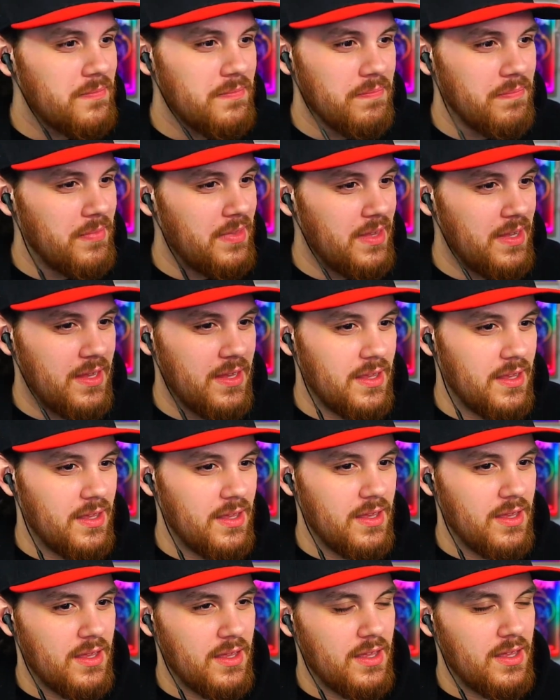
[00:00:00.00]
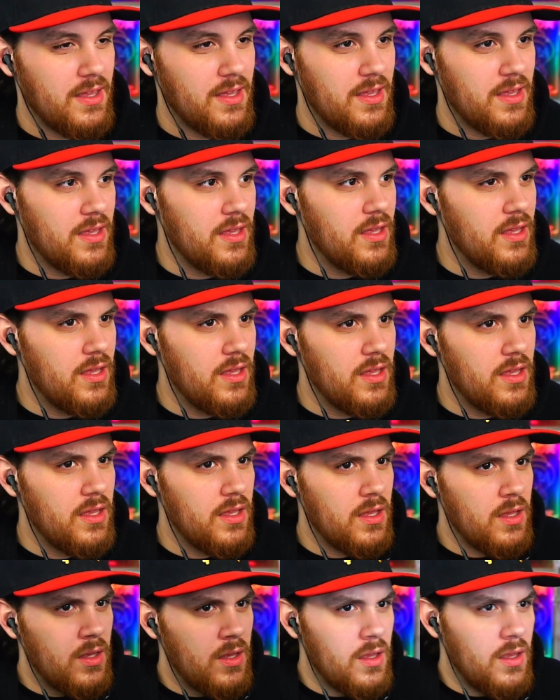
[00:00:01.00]

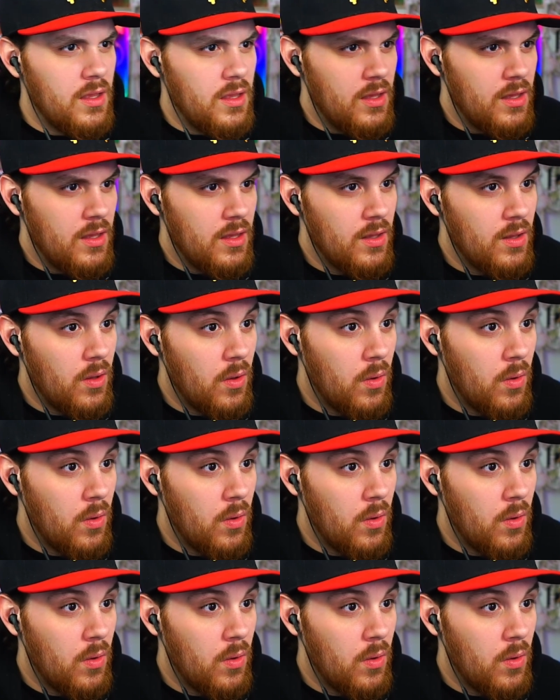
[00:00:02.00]
Nobody speaks.